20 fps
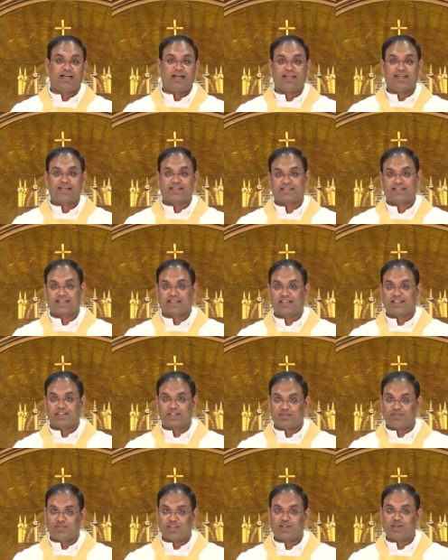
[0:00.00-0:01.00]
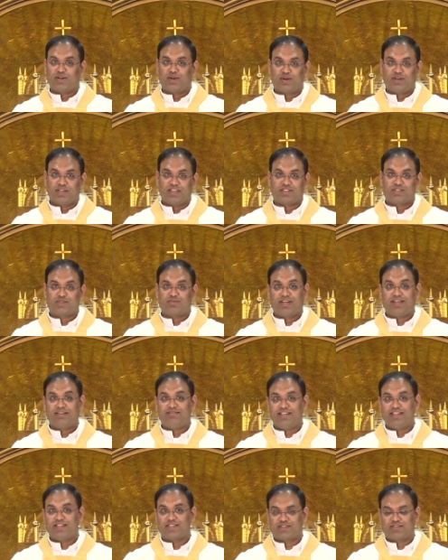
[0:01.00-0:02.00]
higher secondary, we call it
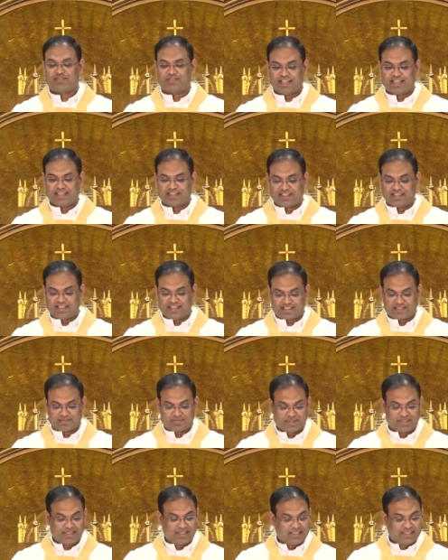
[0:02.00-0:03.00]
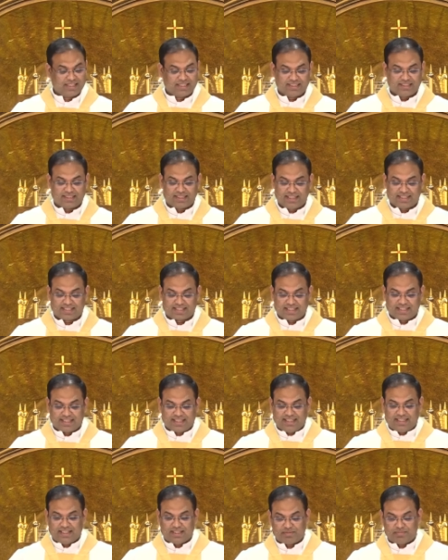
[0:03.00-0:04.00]
12 years of catechism.
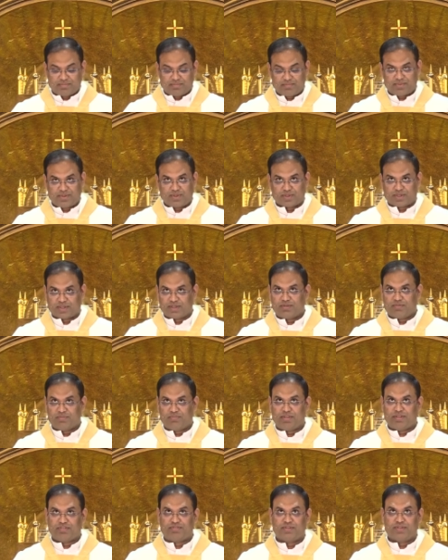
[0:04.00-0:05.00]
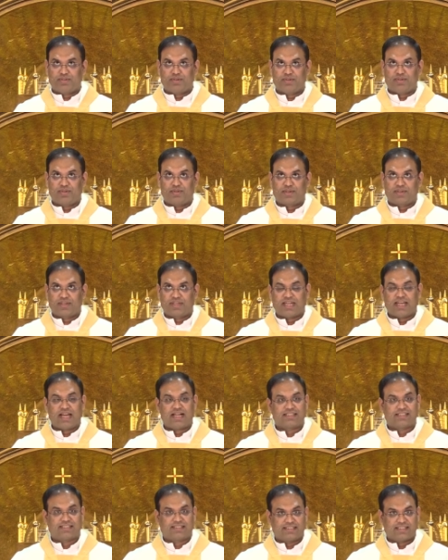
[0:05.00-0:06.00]
Recently, not before
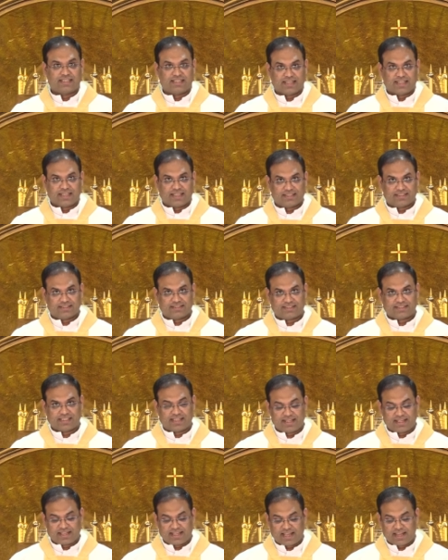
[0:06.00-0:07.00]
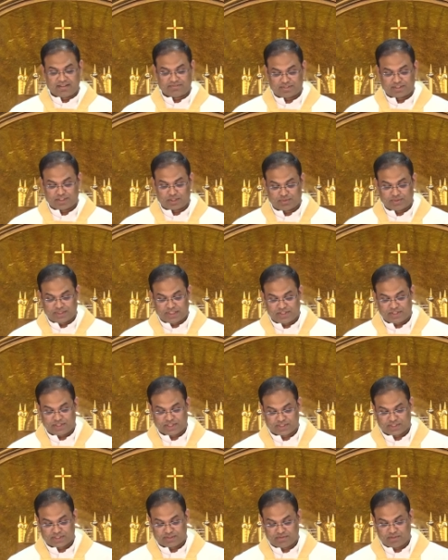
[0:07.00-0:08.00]
last Sunday, Sunday after
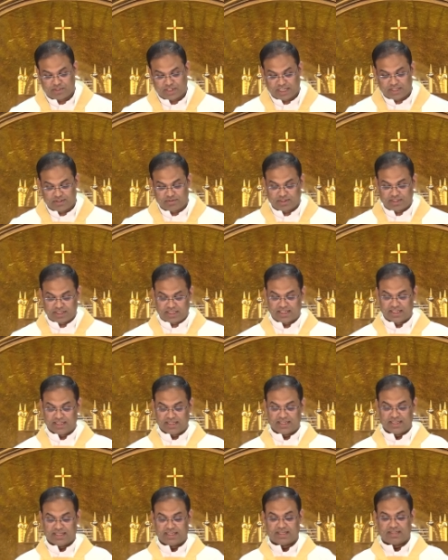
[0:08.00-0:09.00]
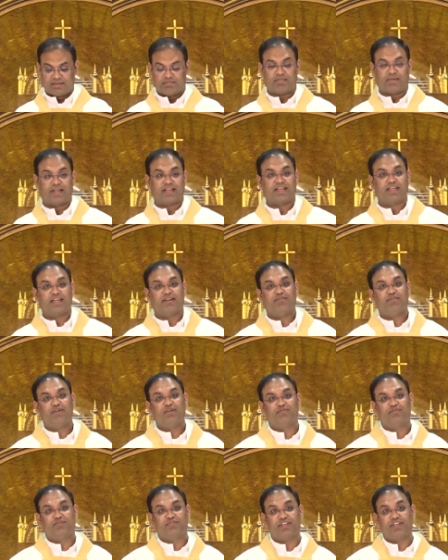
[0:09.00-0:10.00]
26th of January, my
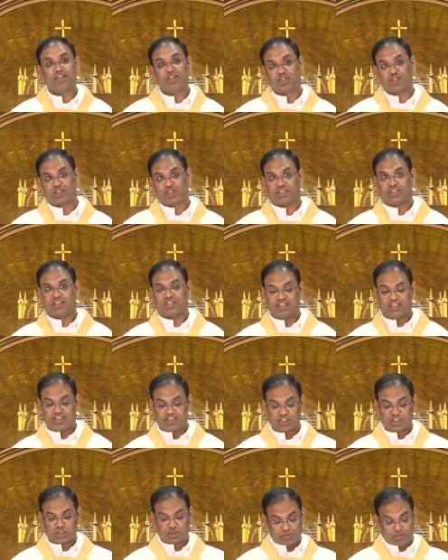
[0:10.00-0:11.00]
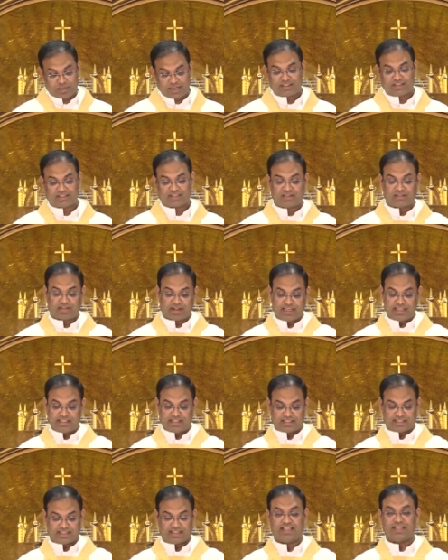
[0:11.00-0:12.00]
nephew finished his 12th
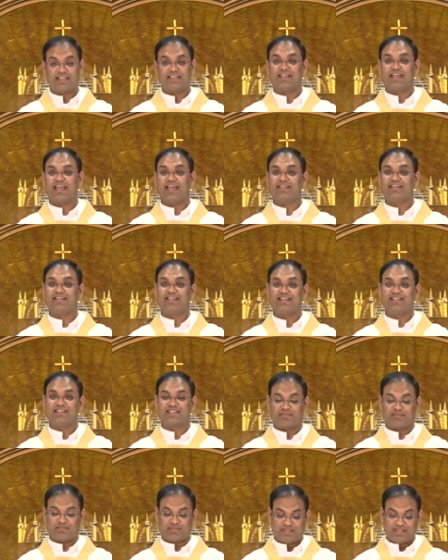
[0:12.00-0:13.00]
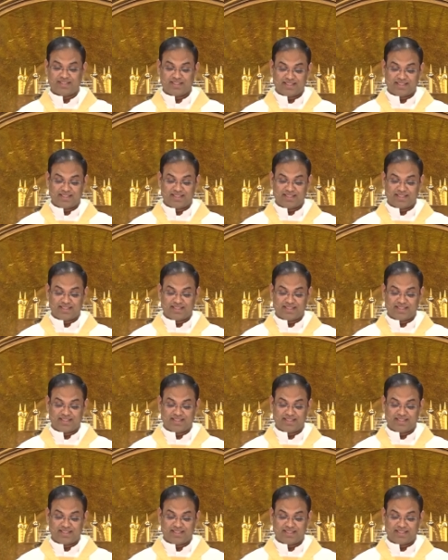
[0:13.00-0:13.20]
grade in catechism.